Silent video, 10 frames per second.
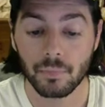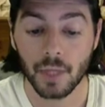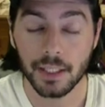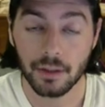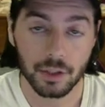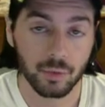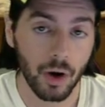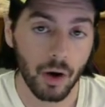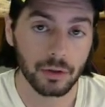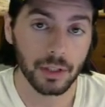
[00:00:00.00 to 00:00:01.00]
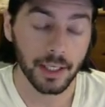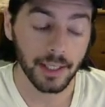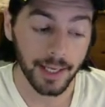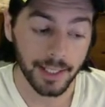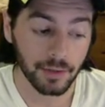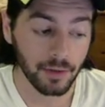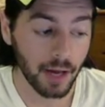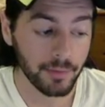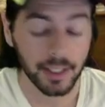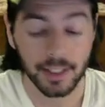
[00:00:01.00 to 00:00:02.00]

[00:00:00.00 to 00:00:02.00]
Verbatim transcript: It does well in, in, any climate.